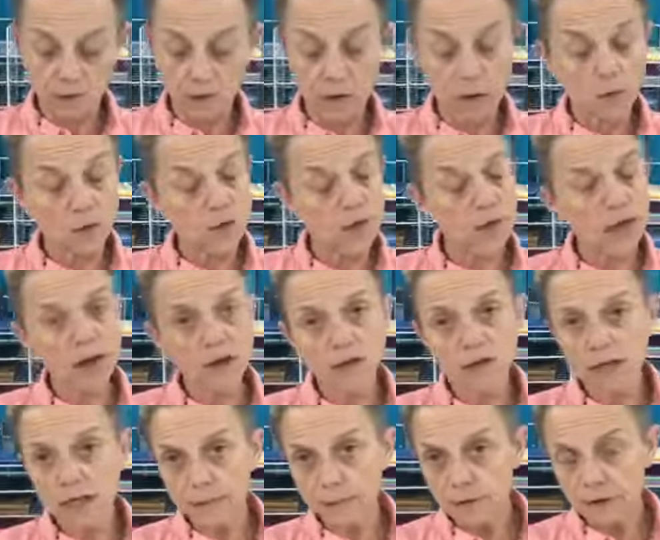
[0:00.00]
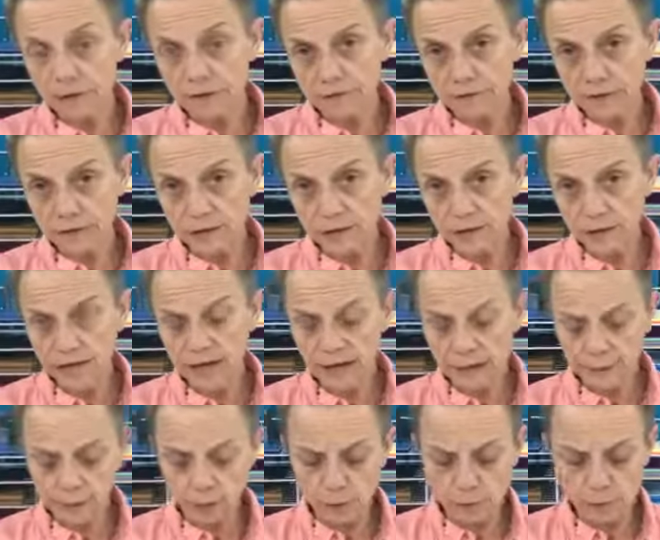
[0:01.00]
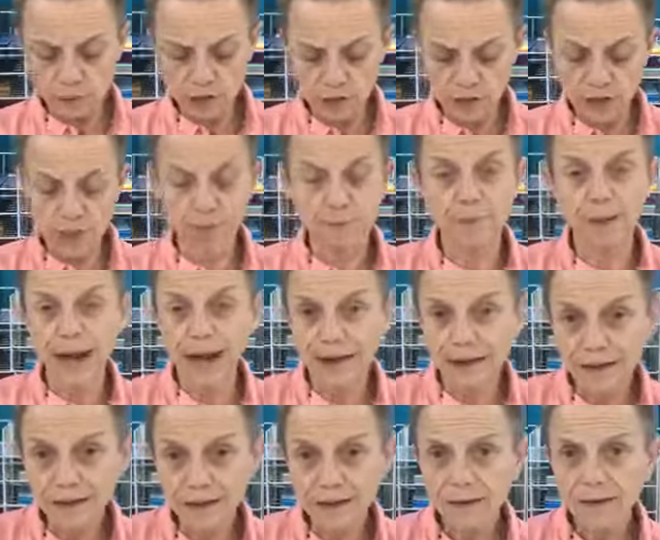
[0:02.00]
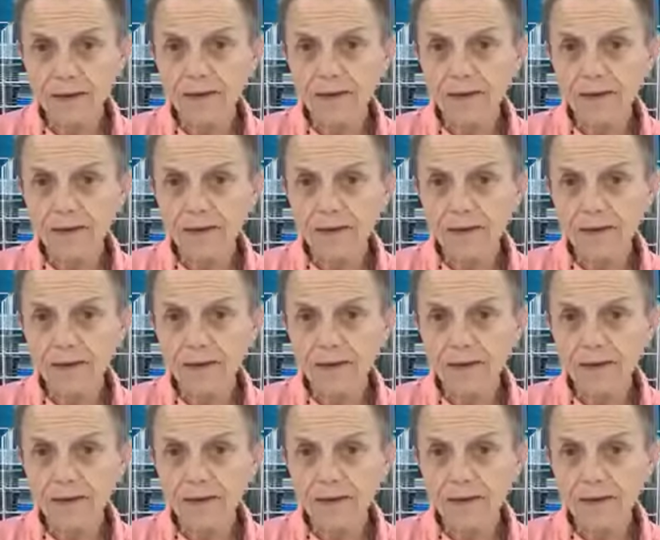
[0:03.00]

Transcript: Always had a hard time cutting felt on the Cameo because you had to back it.